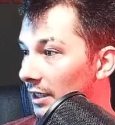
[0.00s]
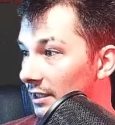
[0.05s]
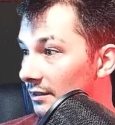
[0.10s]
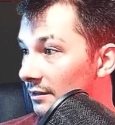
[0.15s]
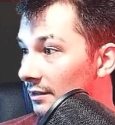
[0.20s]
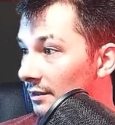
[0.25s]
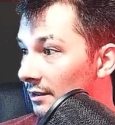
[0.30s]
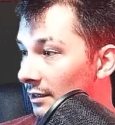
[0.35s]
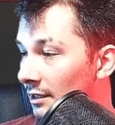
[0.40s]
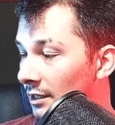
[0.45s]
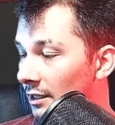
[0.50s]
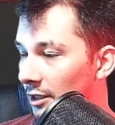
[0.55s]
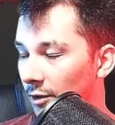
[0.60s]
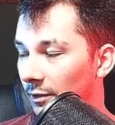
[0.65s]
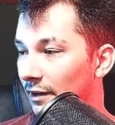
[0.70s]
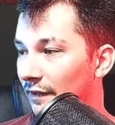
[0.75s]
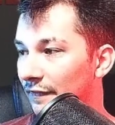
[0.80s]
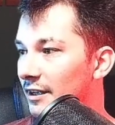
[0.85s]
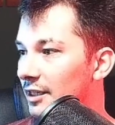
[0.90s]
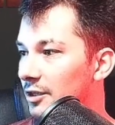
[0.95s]
You don't
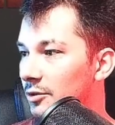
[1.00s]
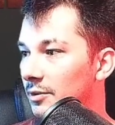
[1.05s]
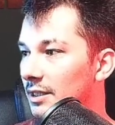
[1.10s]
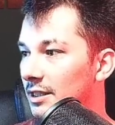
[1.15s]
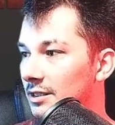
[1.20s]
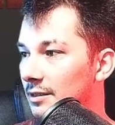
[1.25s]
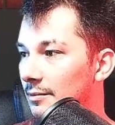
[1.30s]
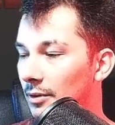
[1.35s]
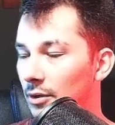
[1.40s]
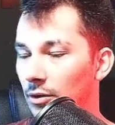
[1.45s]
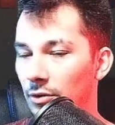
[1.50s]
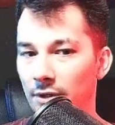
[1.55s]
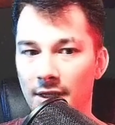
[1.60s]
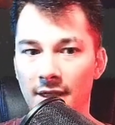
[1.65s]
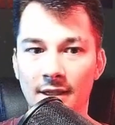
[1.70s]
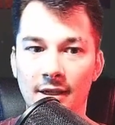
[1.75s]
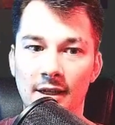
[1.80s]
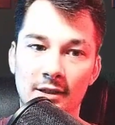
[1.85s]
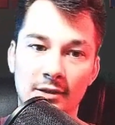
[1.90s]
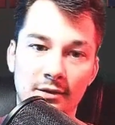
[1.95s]
want to fix what isn't broken.
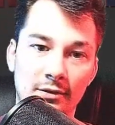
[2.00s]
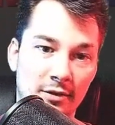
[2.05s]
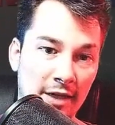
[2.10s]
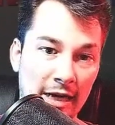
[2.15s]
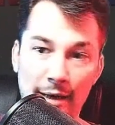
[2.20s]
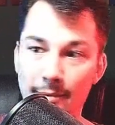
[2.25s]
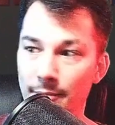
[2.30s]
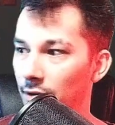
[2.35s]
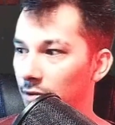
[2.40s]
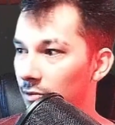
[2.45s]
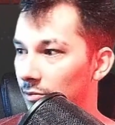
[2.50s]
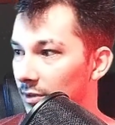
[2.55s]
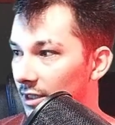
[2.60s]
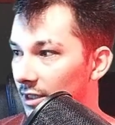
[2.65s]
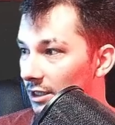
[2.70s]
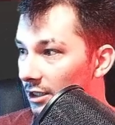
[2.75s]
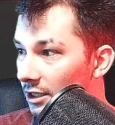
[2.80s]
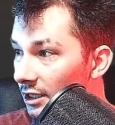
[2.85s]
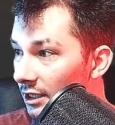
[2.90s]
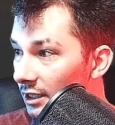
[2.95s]
And Diablo 3
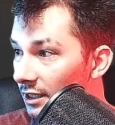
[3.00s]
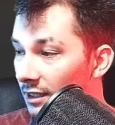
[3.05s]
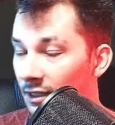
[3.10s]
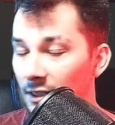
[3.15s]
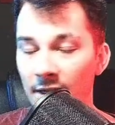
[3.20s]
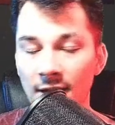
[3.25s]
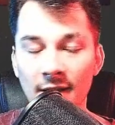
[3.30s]
good.